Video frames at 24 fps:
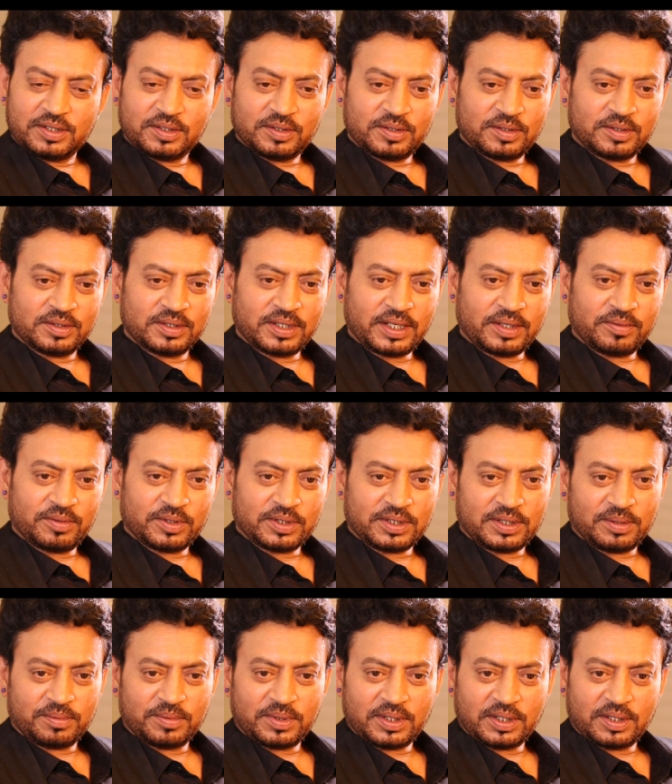So that
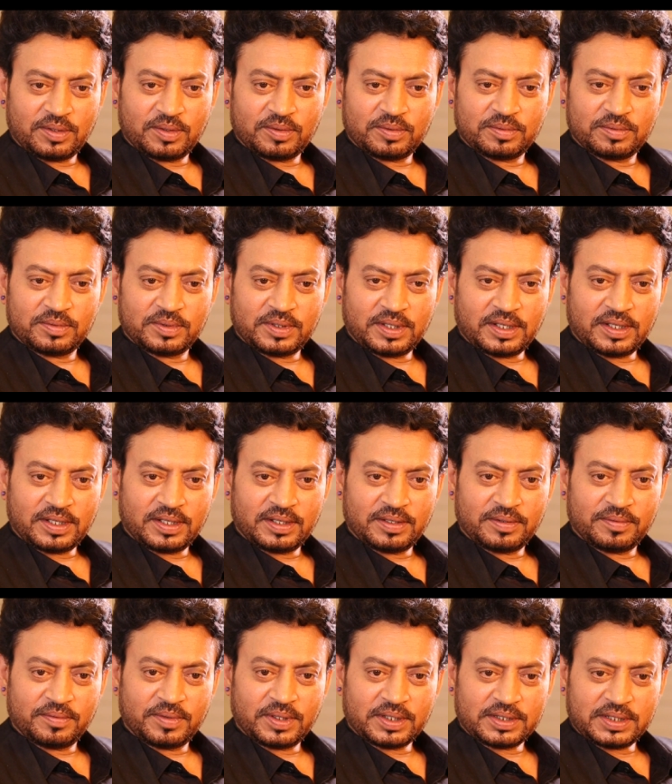was something, you know,
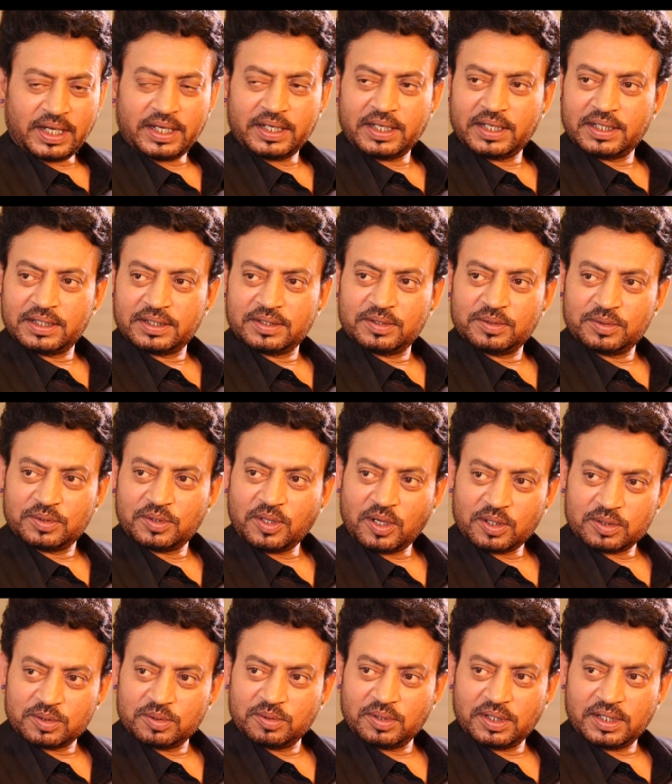exciting to
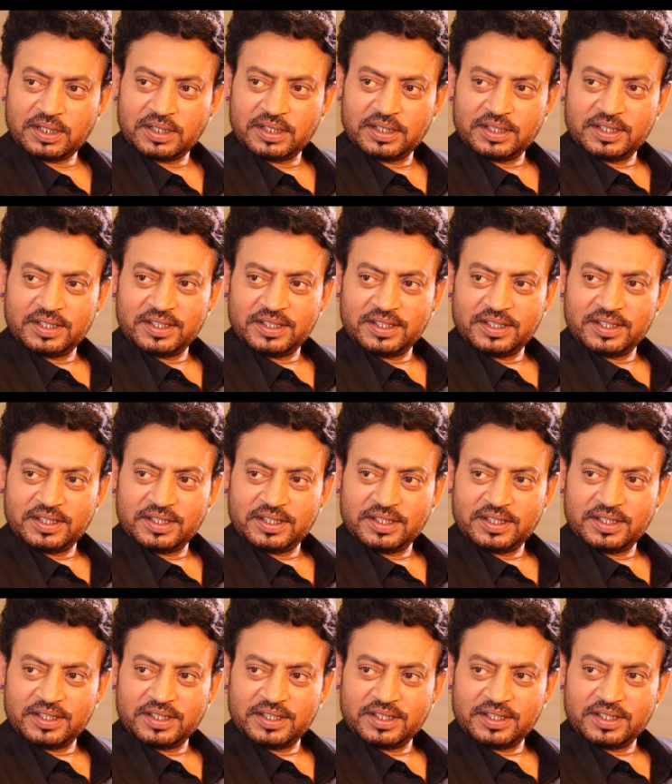talk to her.